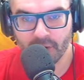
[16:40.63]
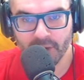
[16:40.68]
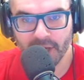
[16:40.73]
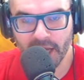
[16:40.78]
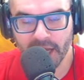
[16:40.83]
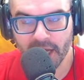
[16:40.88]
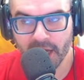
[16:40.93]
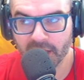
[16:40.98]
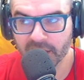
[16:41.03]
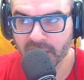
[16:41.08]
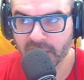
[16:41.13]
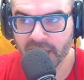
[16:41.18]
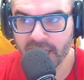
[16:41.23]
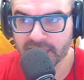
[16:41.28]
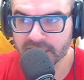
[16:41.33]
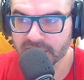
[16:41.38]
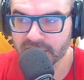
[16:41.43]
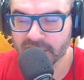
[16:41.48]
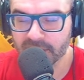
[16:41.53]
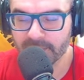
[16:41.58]
Okay.
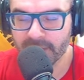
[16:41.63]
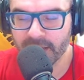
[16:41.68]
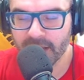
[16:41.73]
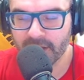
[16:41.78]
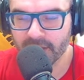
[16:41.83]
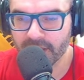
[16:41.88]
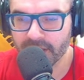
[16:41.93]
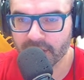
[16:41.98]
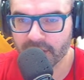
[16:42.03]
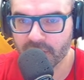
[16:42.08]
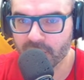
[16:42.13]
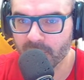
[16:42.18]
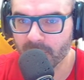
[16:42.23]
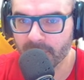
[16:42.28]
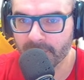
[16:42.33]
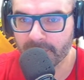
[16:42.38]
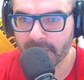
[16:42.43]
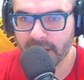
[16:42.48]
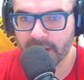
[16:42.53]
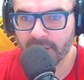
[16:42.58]
Unless somehow like you
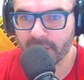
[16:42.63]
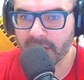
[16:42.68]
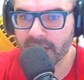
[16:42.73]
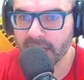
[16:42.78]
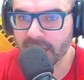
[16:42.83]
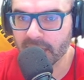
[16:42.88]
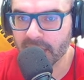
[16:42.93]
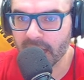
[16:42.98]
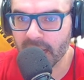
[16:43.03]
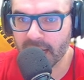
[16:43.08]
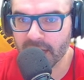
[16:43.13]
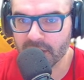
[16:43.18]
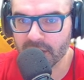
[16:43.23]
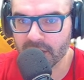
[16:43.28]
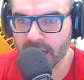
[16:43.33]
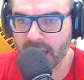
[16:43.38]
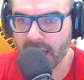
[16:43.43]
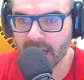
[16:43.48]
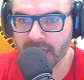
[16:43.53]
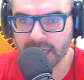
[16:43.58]
were married and
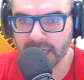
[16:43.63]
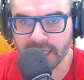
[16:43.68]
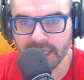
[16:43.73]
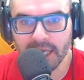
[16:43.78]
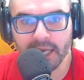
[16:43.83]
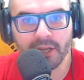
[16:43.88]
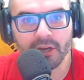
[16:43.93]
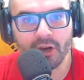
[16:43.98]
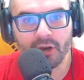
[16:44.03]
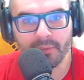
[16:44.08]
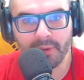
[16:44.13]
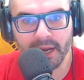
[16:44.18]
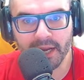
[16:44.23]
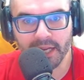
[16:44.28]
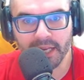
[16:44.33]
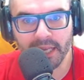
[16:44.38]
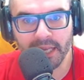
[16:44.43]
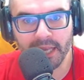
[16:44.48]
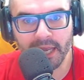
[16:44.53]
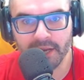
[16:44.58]
you had a kid
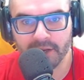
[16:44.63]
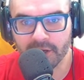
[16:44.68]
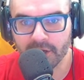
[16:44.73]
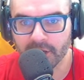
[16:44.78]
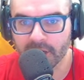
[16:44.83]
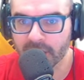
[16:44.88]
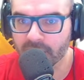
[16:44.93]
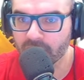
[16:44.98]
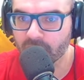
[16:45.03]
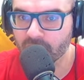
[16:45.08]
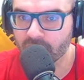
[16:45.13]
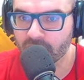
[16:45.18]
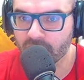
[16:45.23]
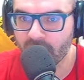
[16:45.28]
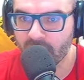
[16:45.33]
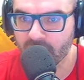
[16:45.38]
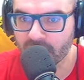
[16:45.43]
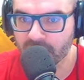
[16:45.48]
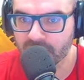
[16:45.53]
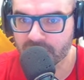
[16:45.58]
already and you're going to go to
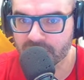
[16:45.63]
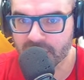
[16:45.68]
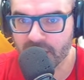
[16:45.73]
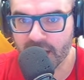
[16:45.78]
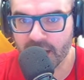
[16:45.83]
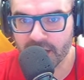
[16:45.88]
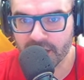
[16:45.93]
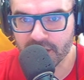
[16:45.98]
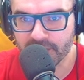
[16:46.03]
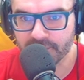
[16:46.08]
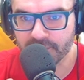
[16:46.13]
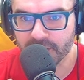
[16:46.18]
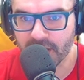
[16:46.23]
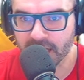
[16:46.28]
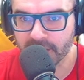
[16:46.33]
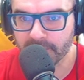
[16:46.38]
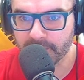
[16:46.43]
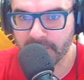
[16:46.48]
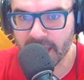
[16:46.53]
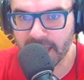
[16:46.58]
college and you've
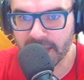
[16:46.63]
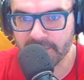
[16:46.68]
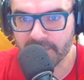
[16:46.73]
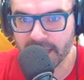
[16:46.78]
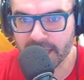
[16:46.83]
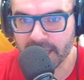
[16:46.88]
got a baby,